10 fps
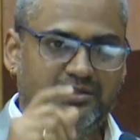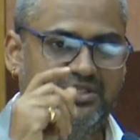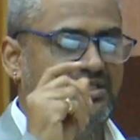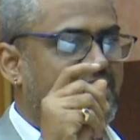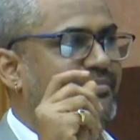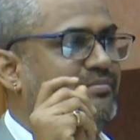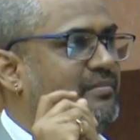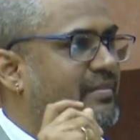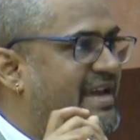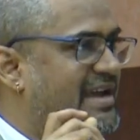Just I am
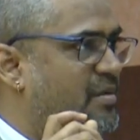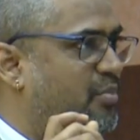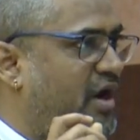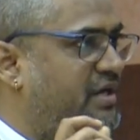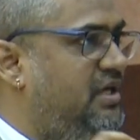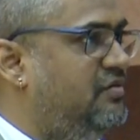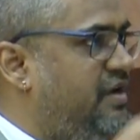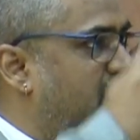making a point that we